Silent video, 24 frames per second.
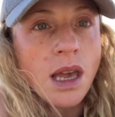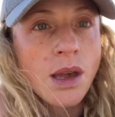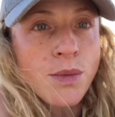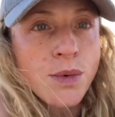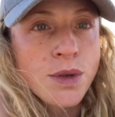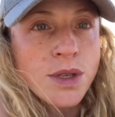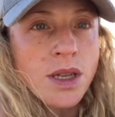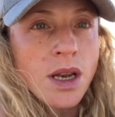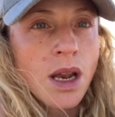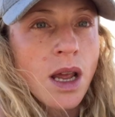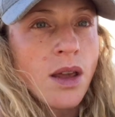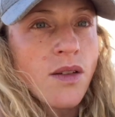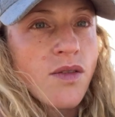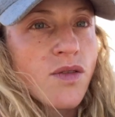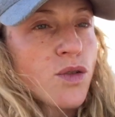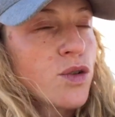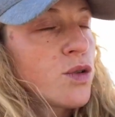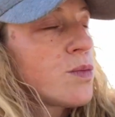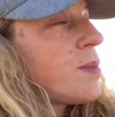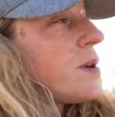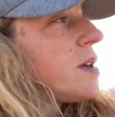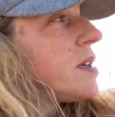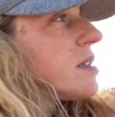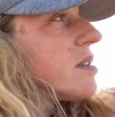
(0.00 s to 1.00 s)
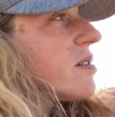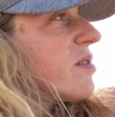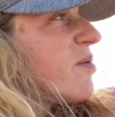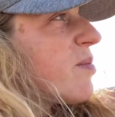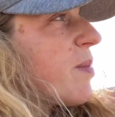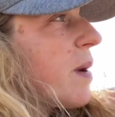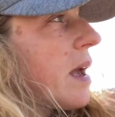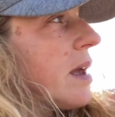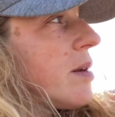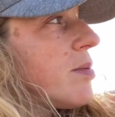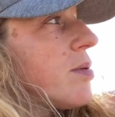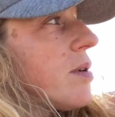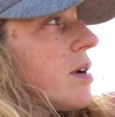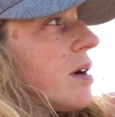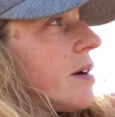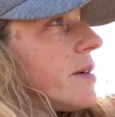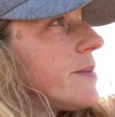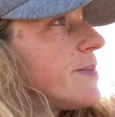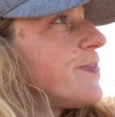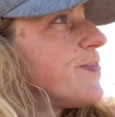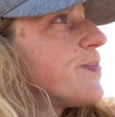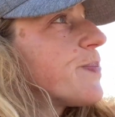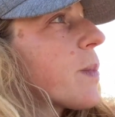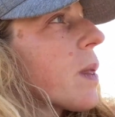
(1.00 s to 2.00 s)
as an A4 piece of paper,
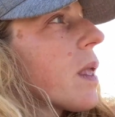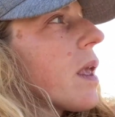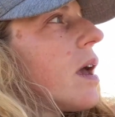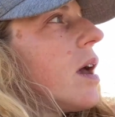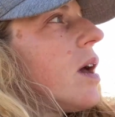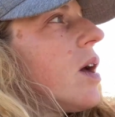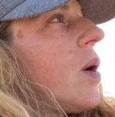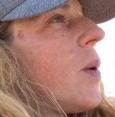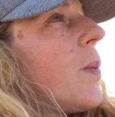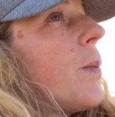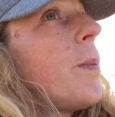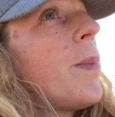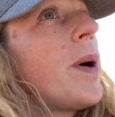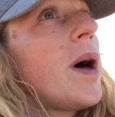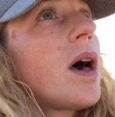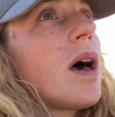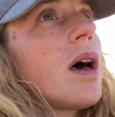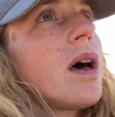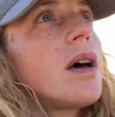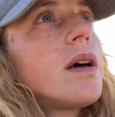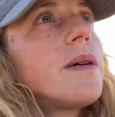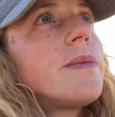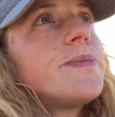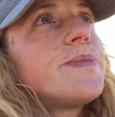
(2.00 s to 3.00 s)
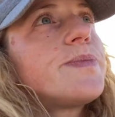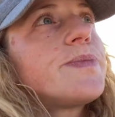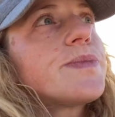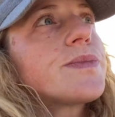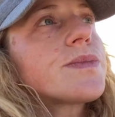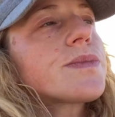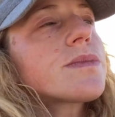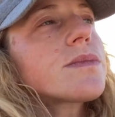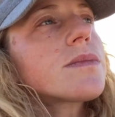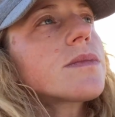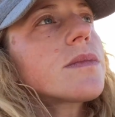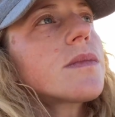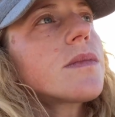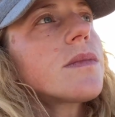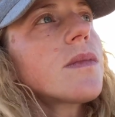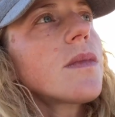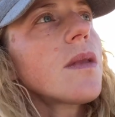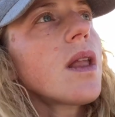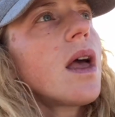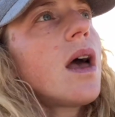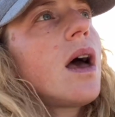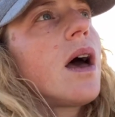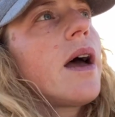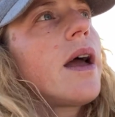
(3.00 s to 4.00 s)
but
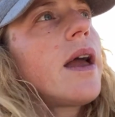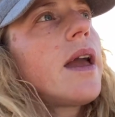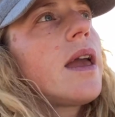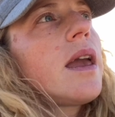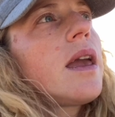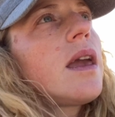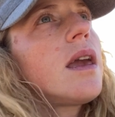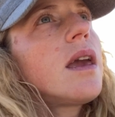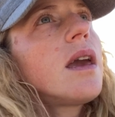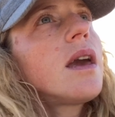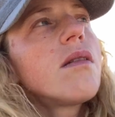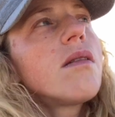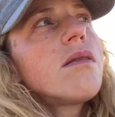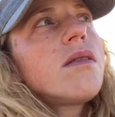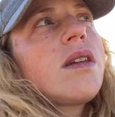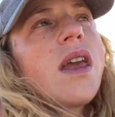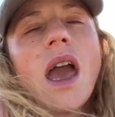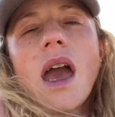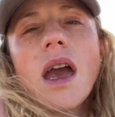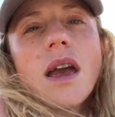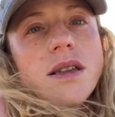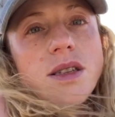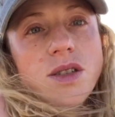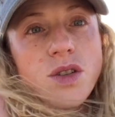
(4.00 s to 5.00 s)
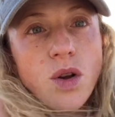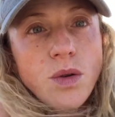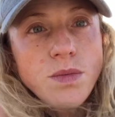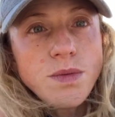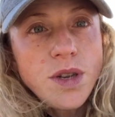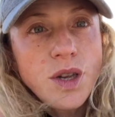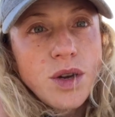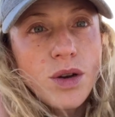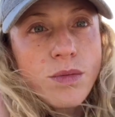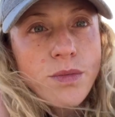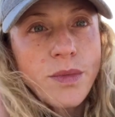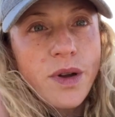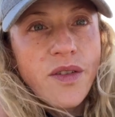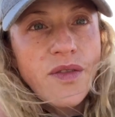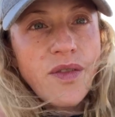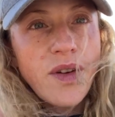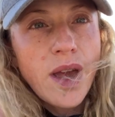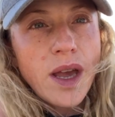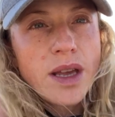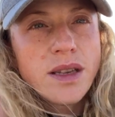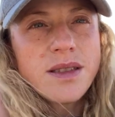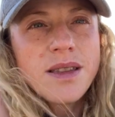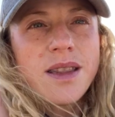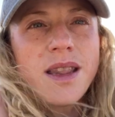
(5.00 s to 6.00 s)
I stopped it on my
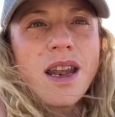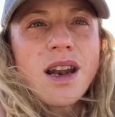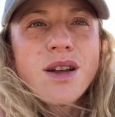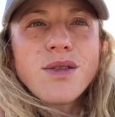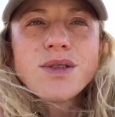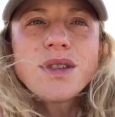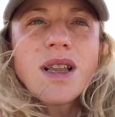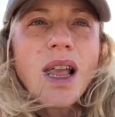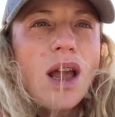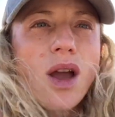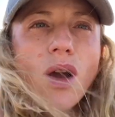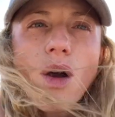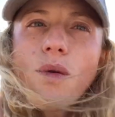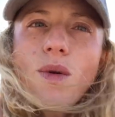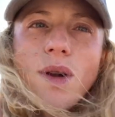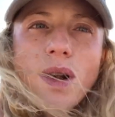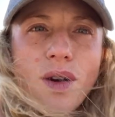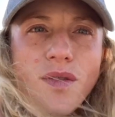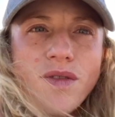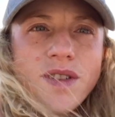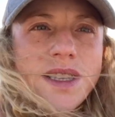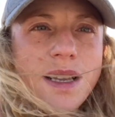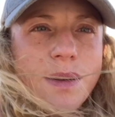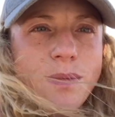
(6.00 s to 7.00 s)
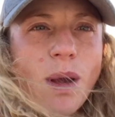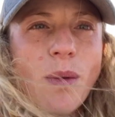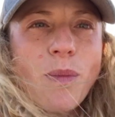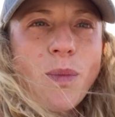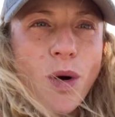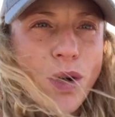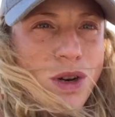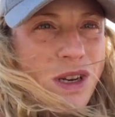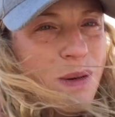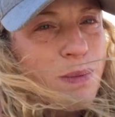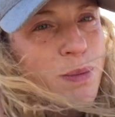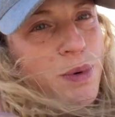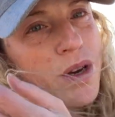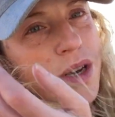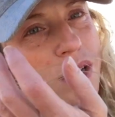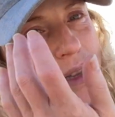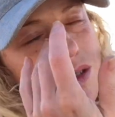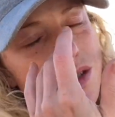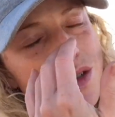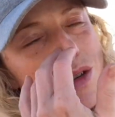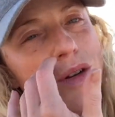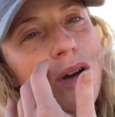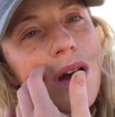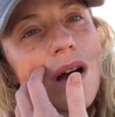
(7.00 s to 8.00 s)
face, and then I was like, oh well, obviously my body
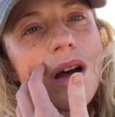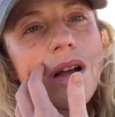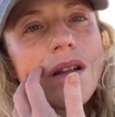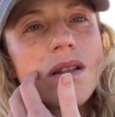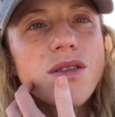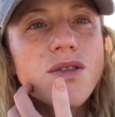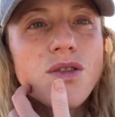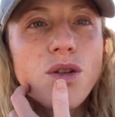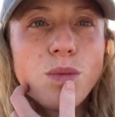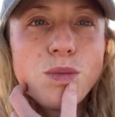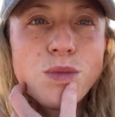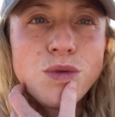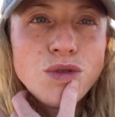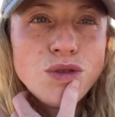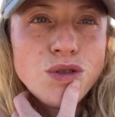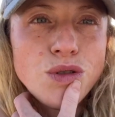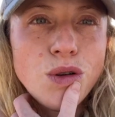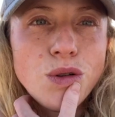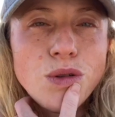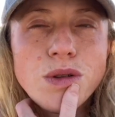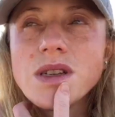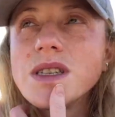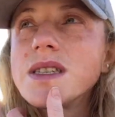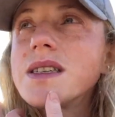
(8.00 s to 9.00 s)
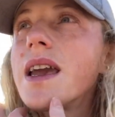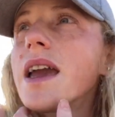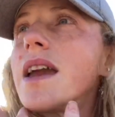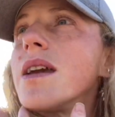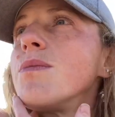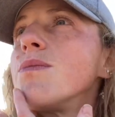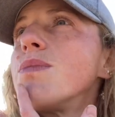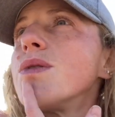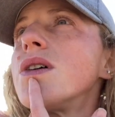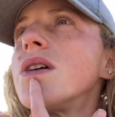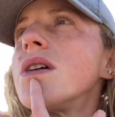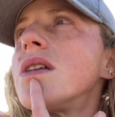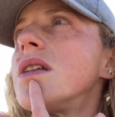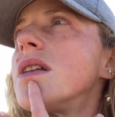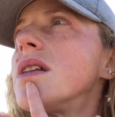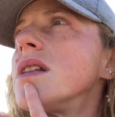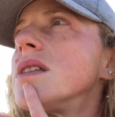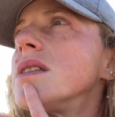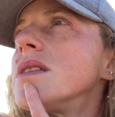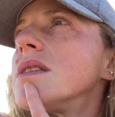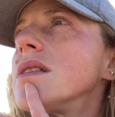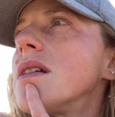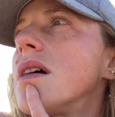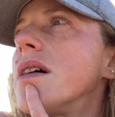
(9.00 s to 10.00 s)
burns, you can't stop your shoulders getting burnt
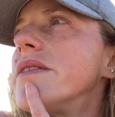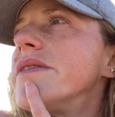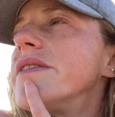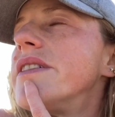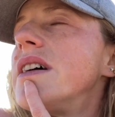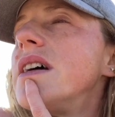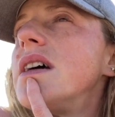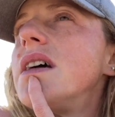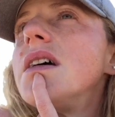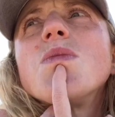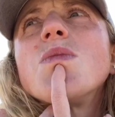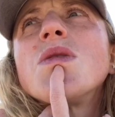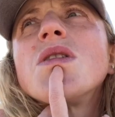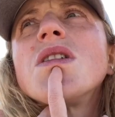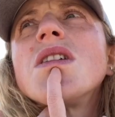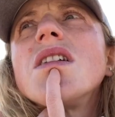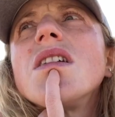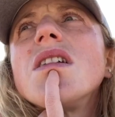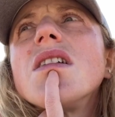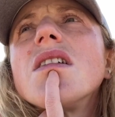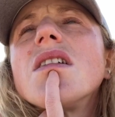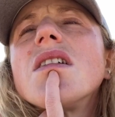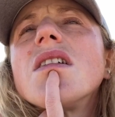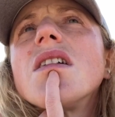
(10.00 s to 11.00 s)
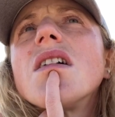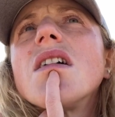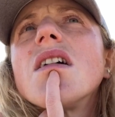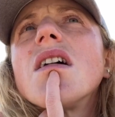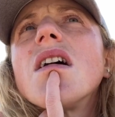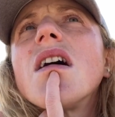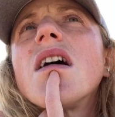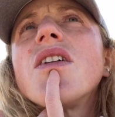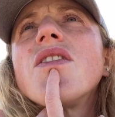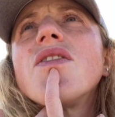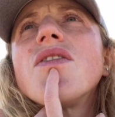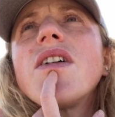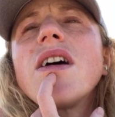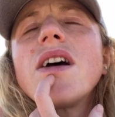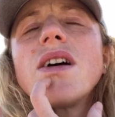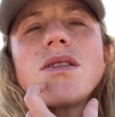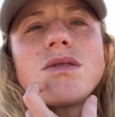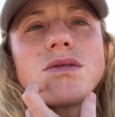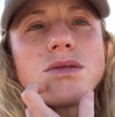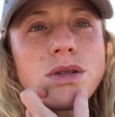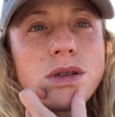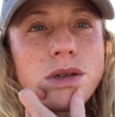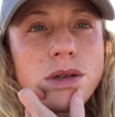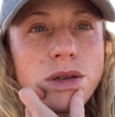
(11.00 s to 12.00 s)
and stuff. But I
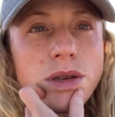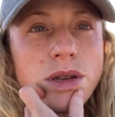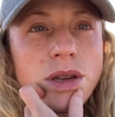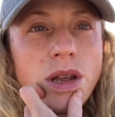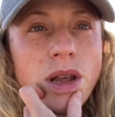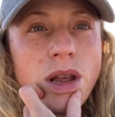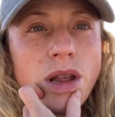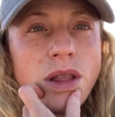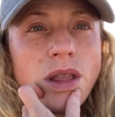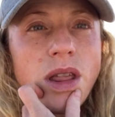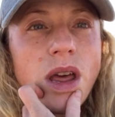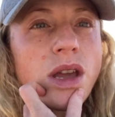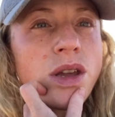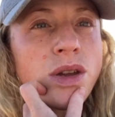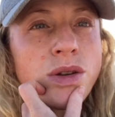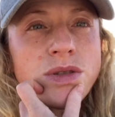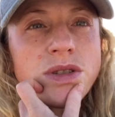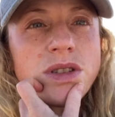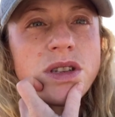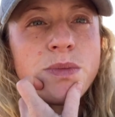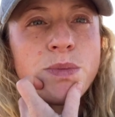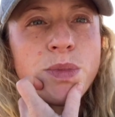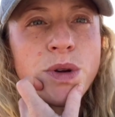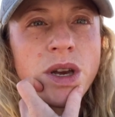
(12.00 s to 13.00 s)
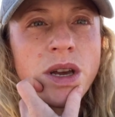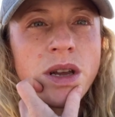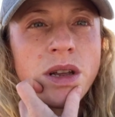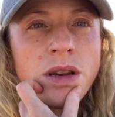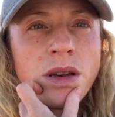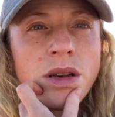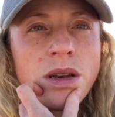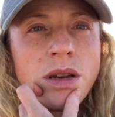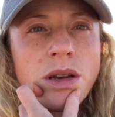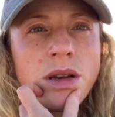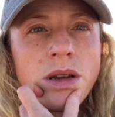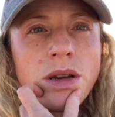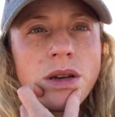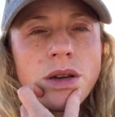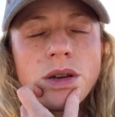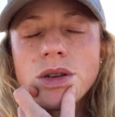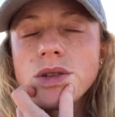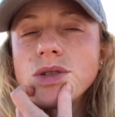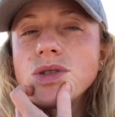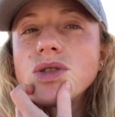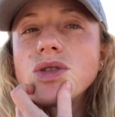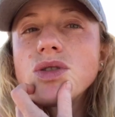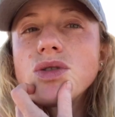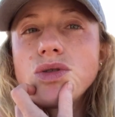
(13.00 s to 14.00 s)
found that I used to burn
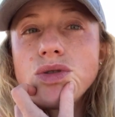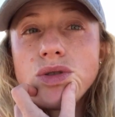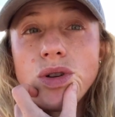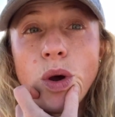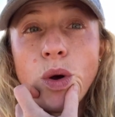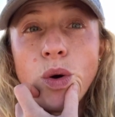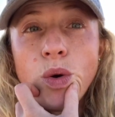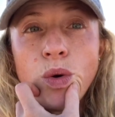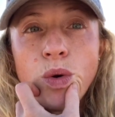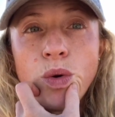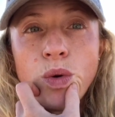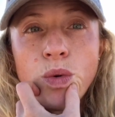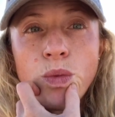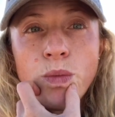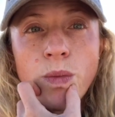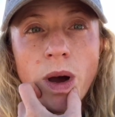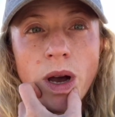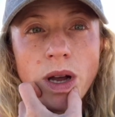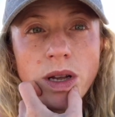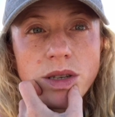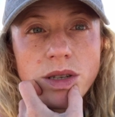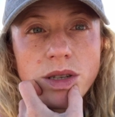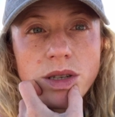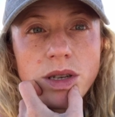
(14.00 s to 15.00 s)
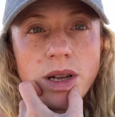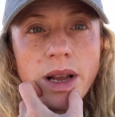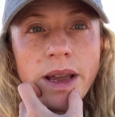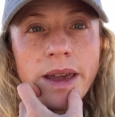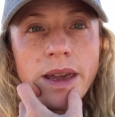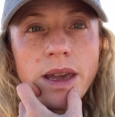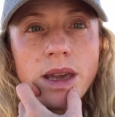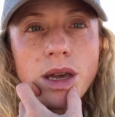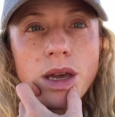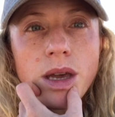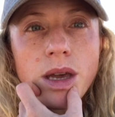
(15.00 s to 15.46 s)
so much, like